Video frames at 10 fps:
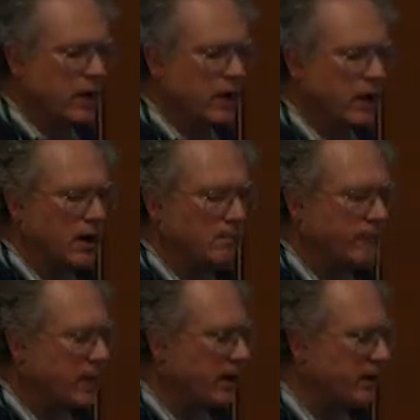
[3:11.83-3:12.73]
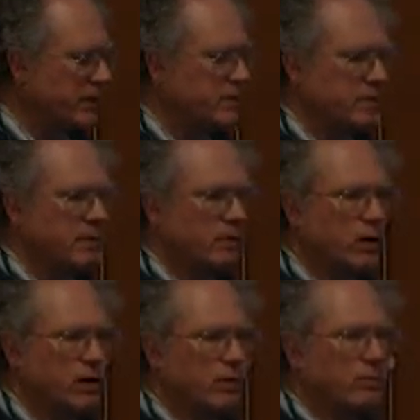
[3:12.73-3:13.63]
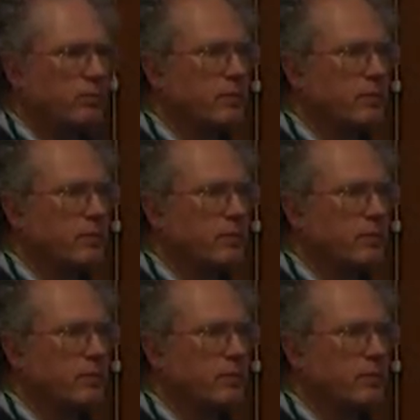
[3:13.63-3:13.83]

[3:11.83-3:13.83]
Um, and this has been one of the